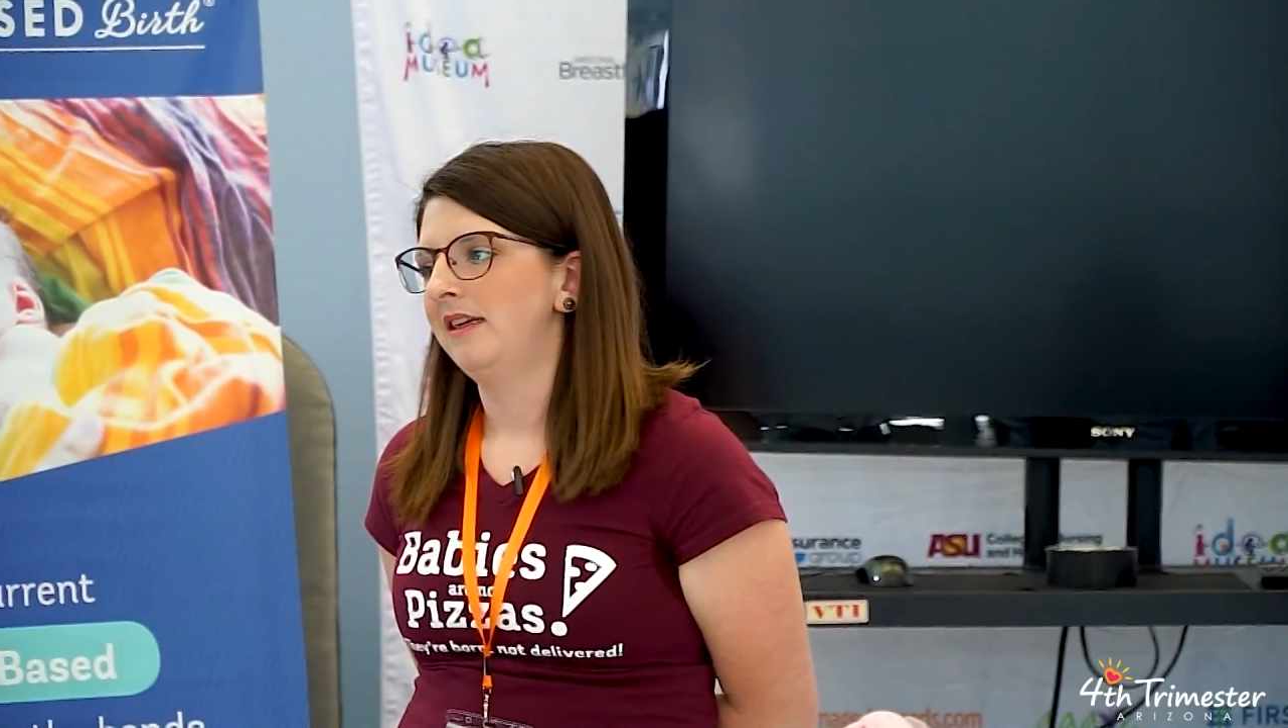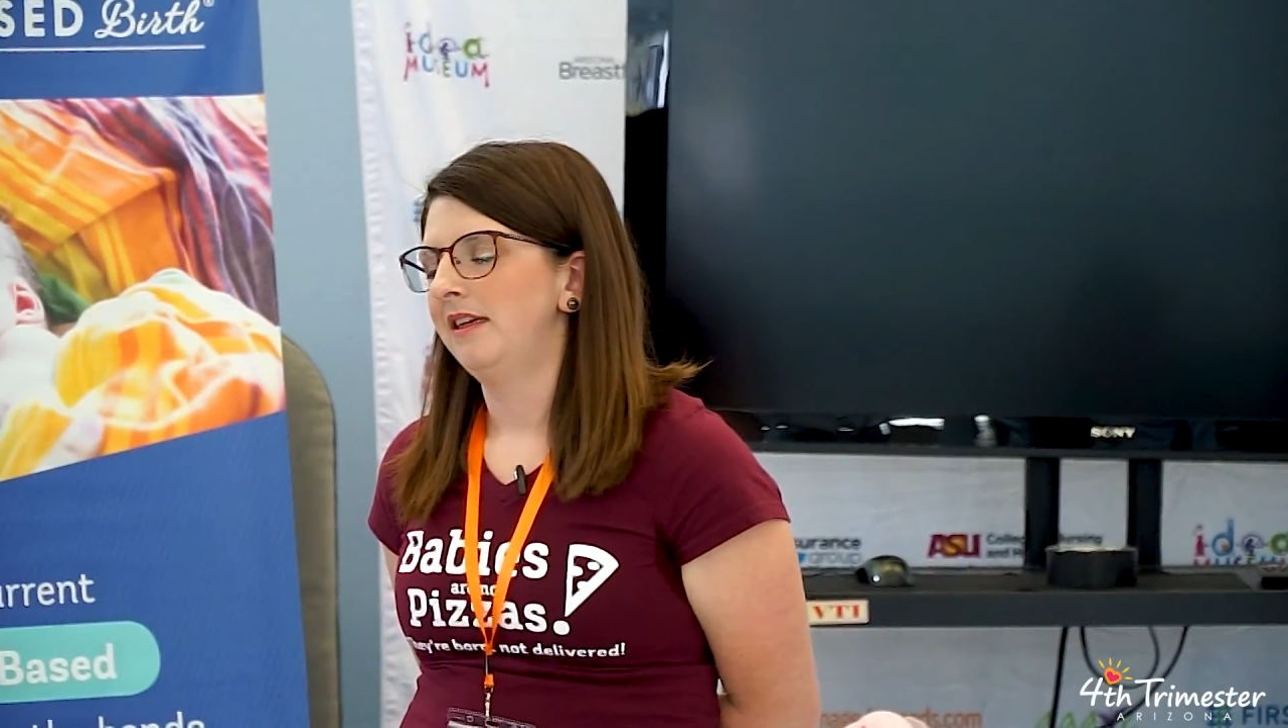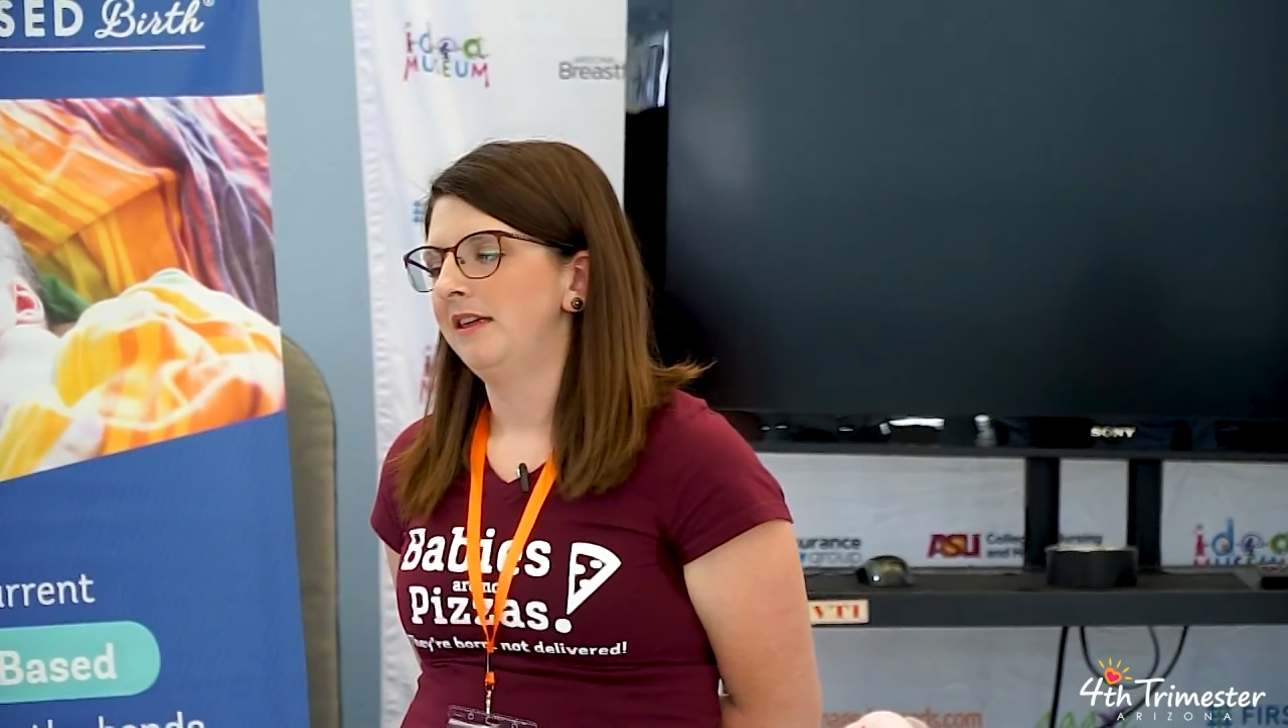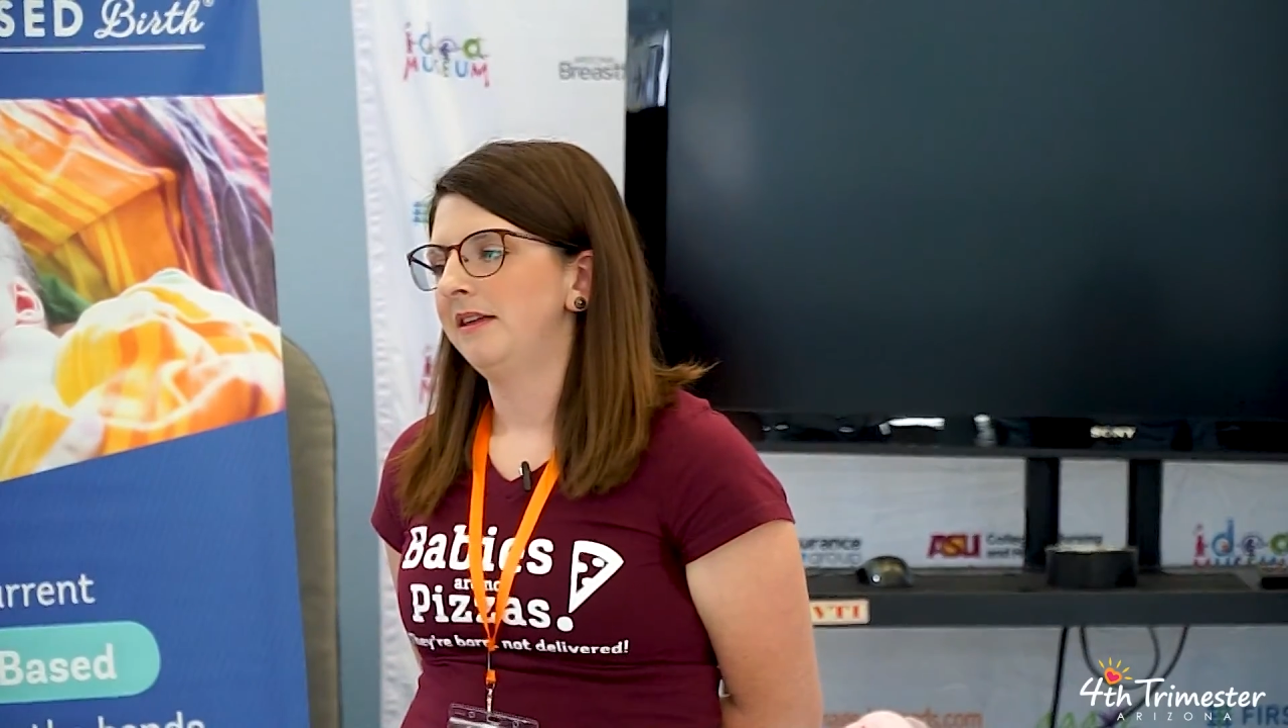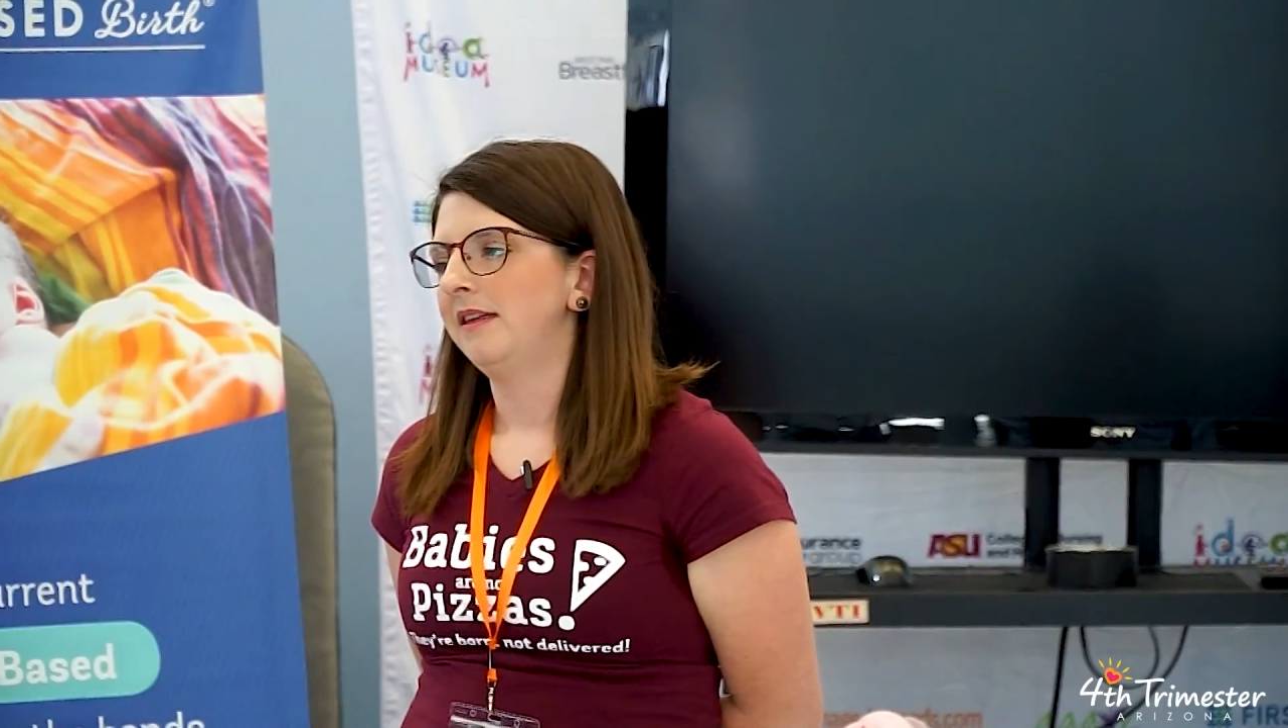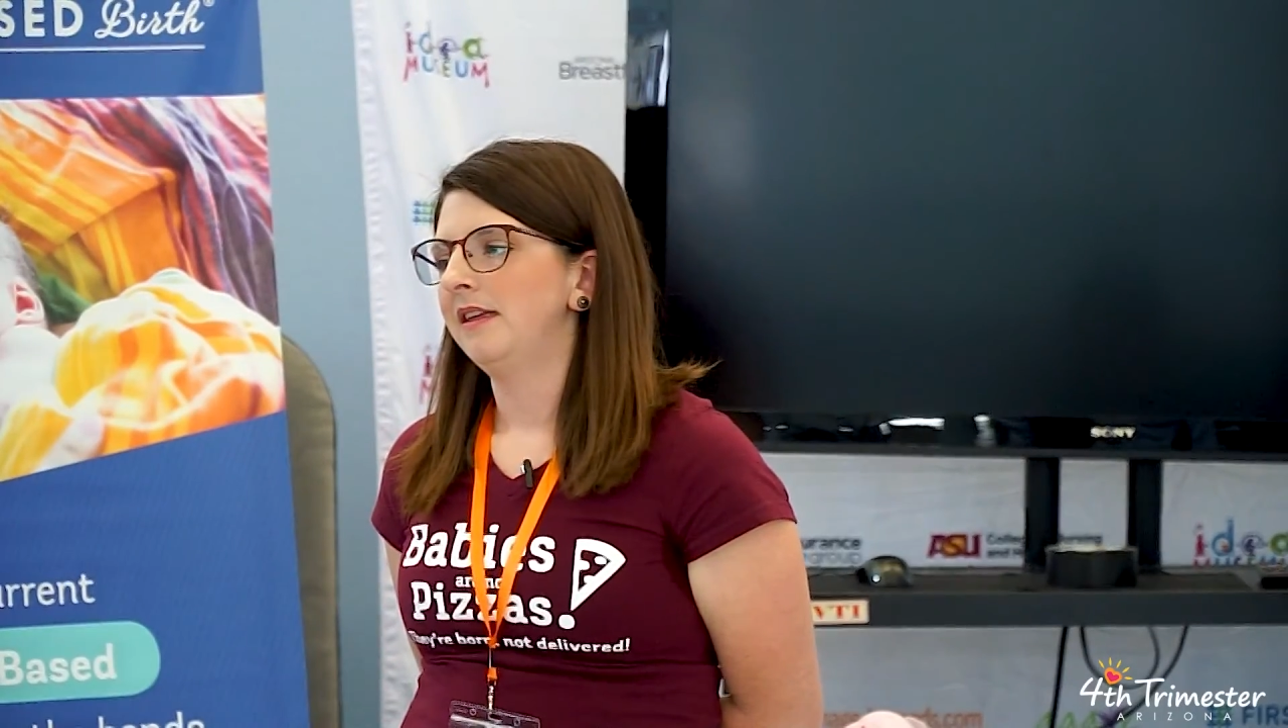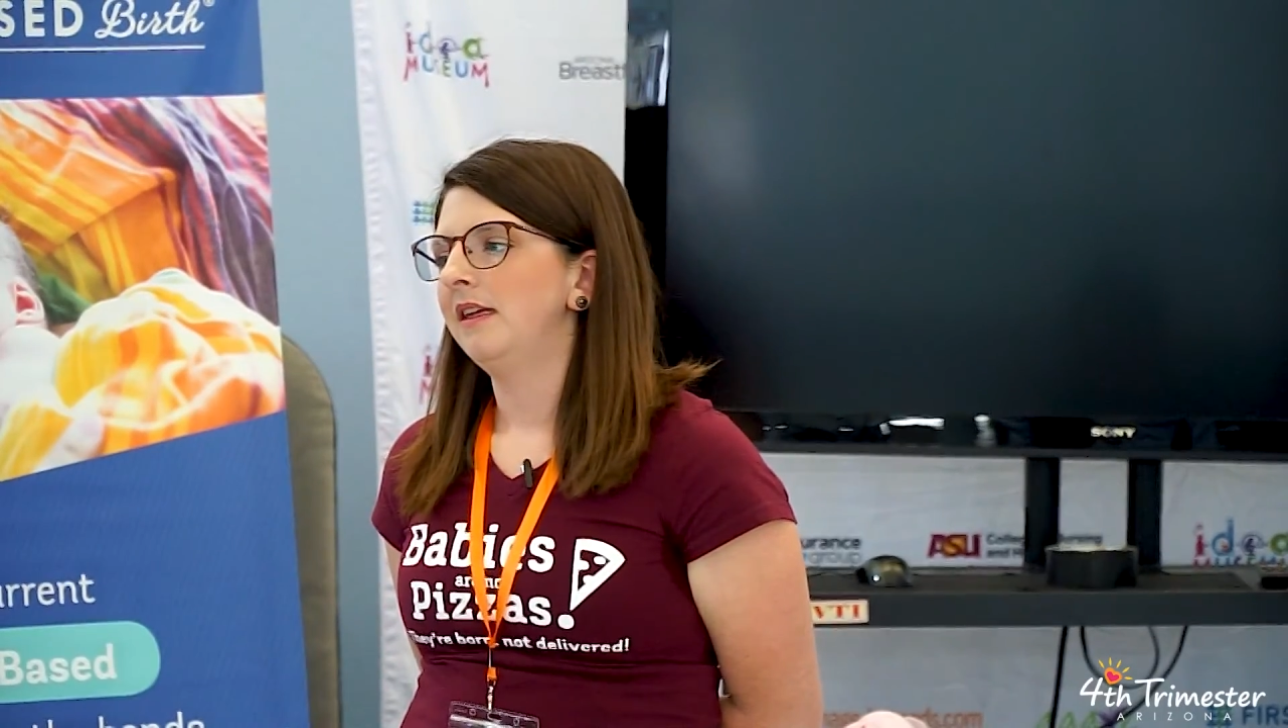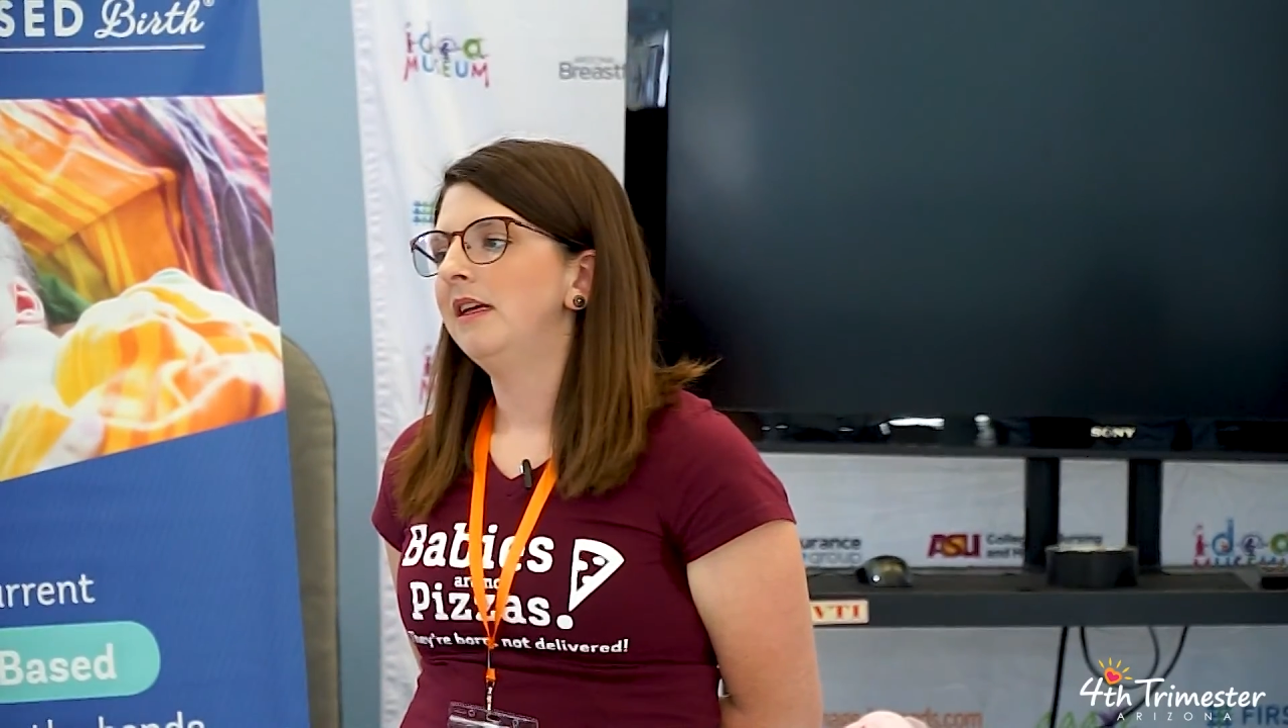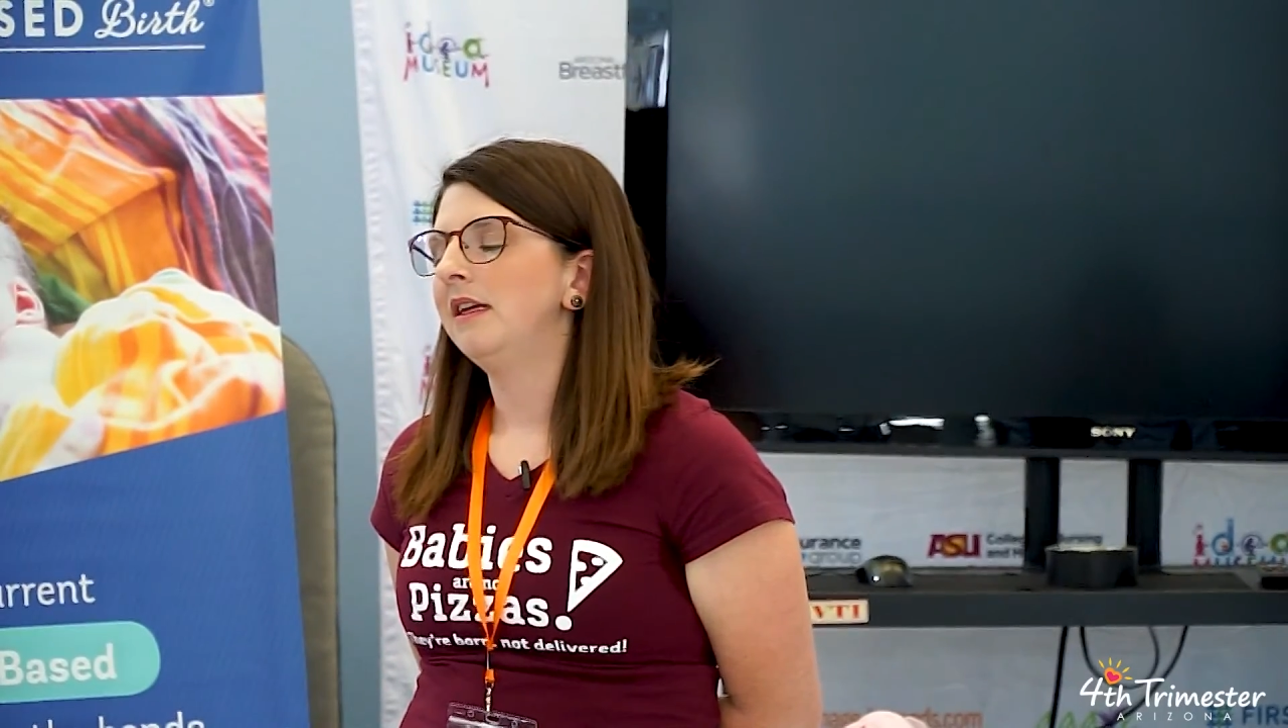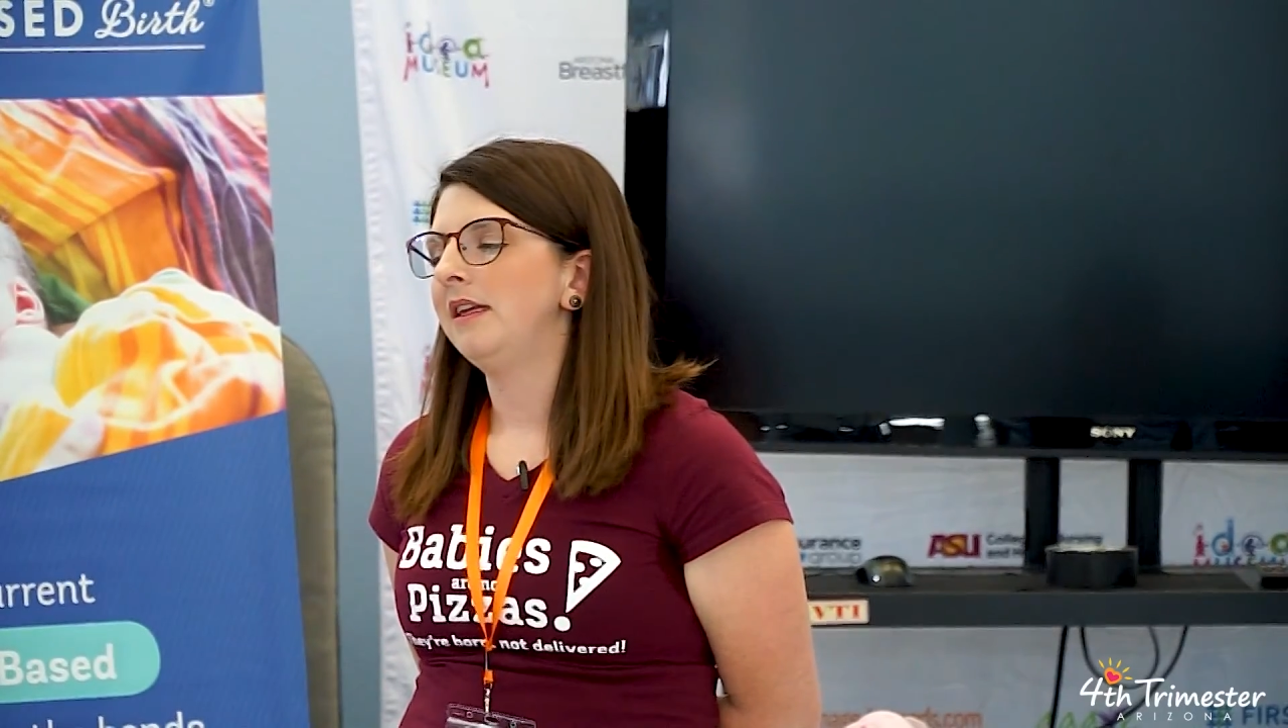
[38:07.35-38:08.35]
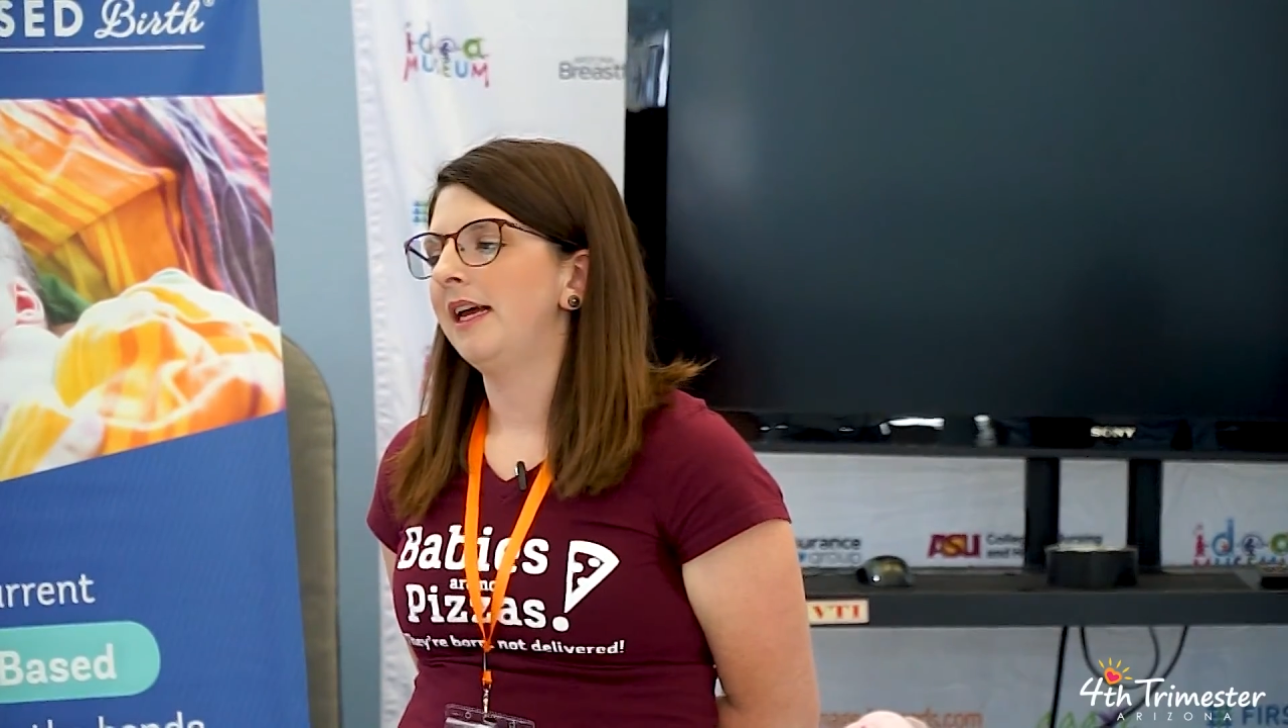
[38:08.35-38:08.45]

that golden ticket.